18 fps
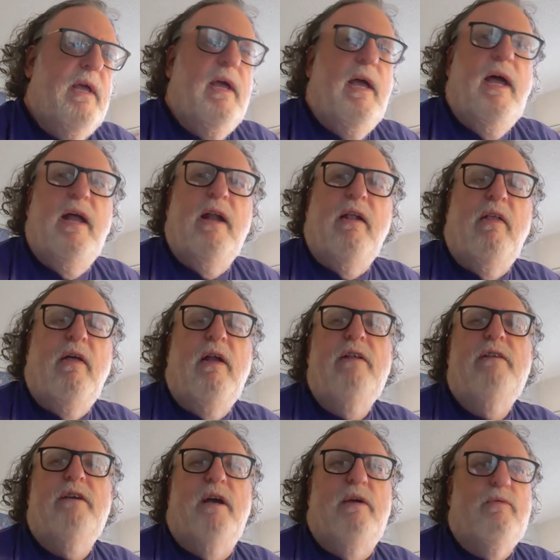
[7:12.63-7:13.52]
And a lot
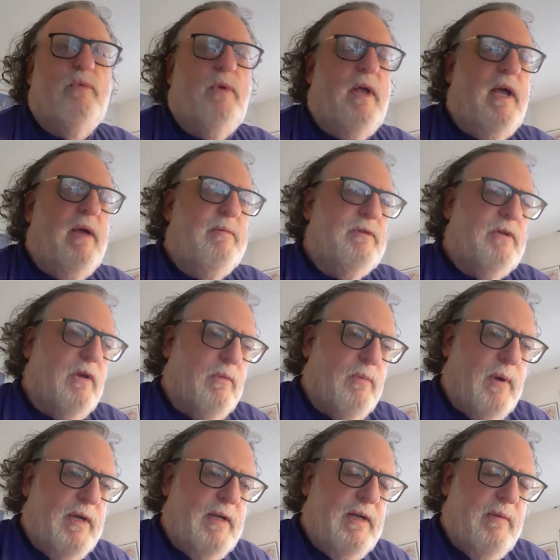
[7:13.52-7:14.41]
of times what happens, I'll
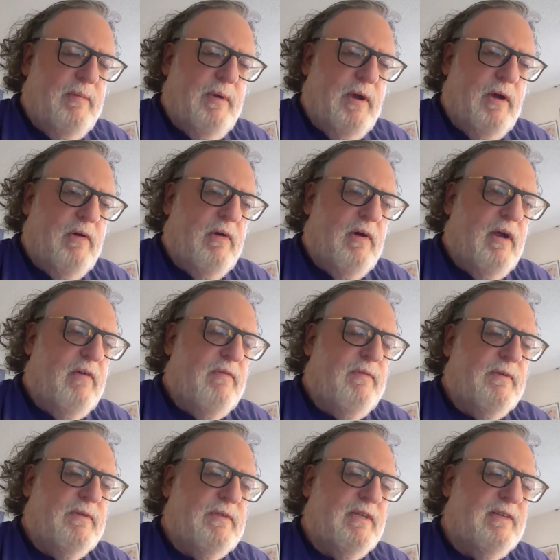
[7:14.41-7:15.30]
write a paragraph
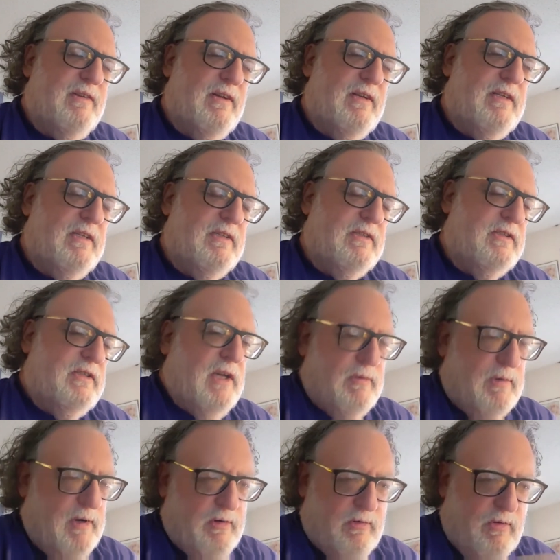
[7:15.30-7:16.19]
and it's like, no, that doesn't sound
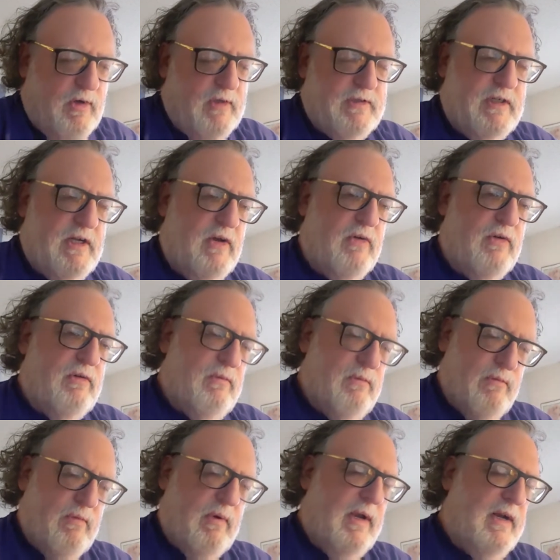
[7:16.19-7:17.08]
right. I'll cross it out,
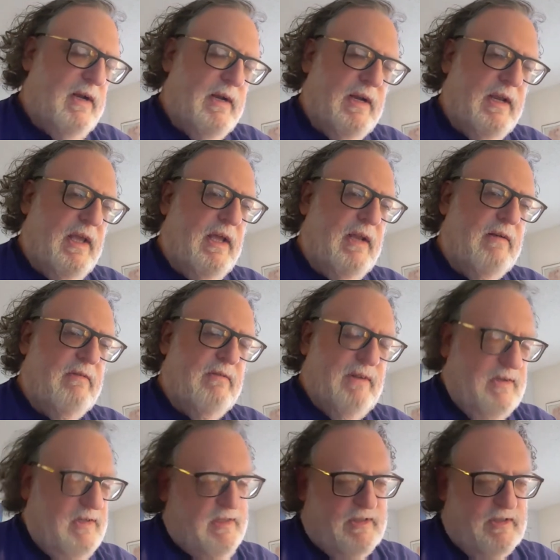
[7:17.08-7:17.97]
write it again.
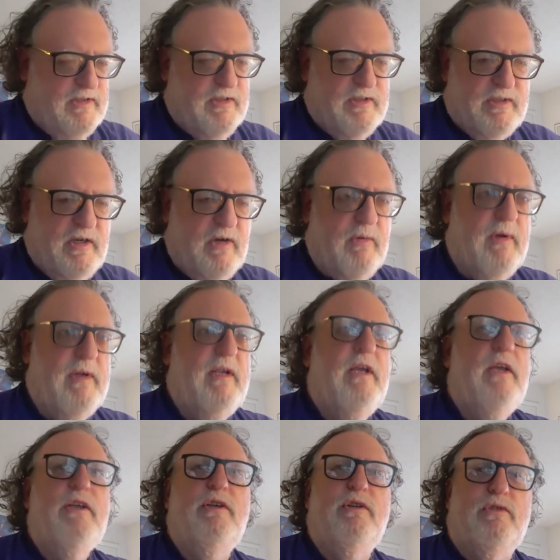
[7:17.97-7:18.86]
No, that doesn't sound right.
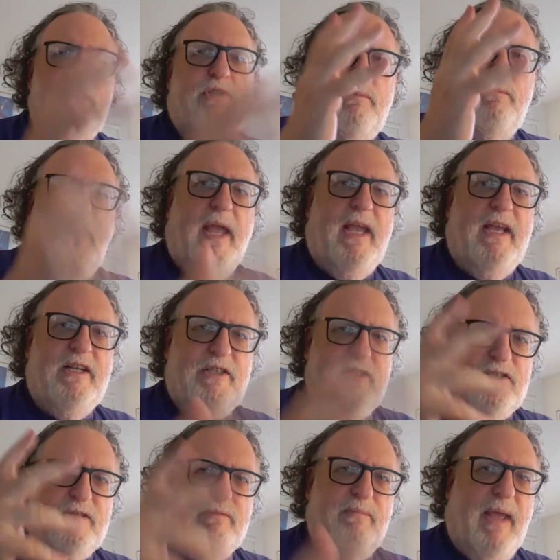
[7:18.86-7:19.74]
You'll see
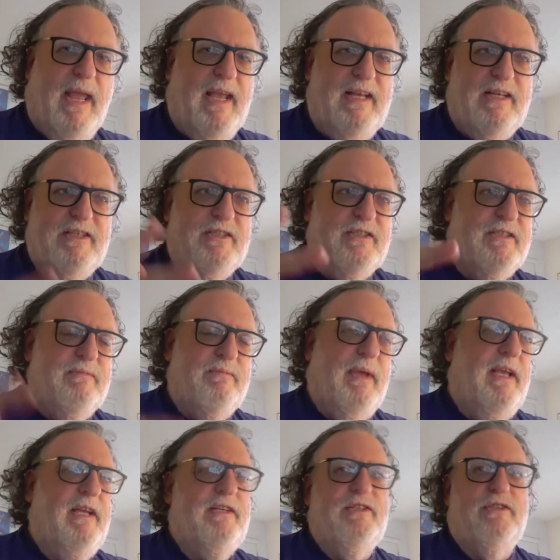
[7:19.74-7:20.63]
pages and pages and
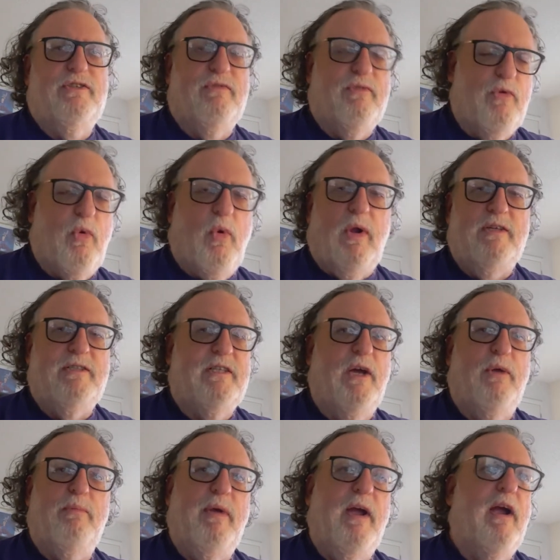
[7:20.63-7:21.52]
pages of crossed
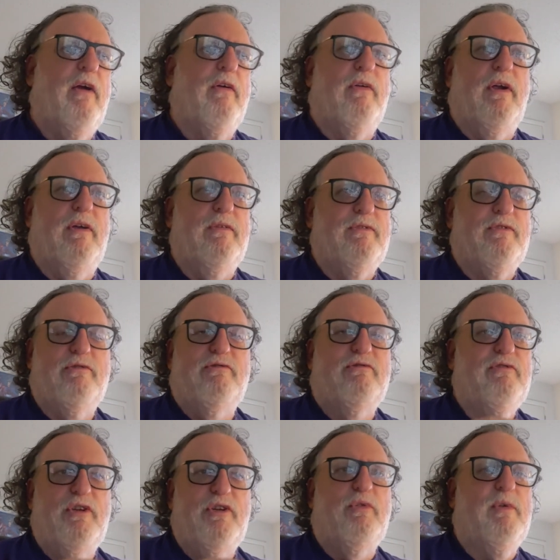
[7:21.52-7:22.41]
out paragraphs,
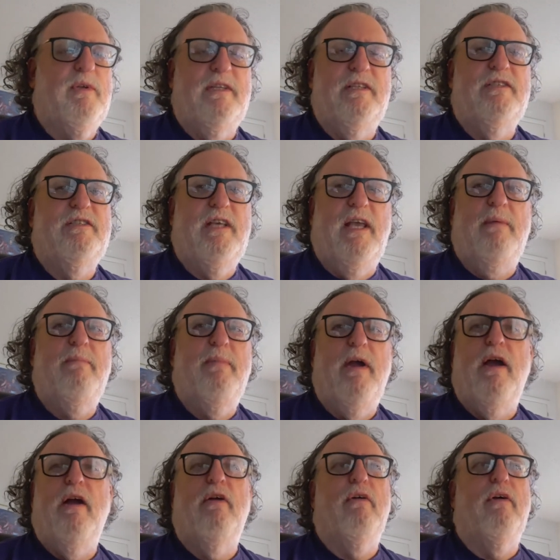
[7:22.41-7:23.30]
literally the same
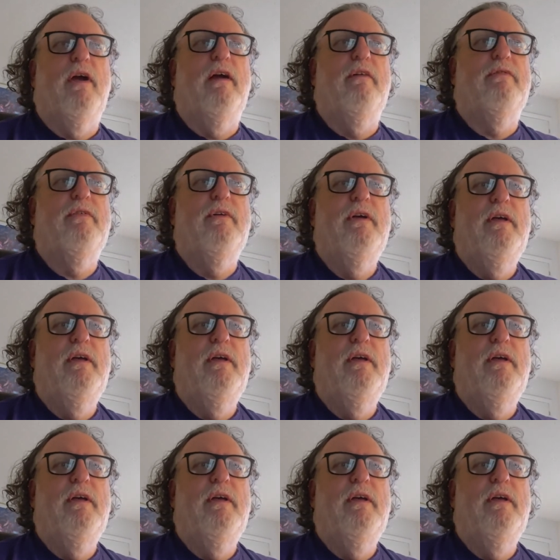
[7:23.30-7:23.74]
paragraph,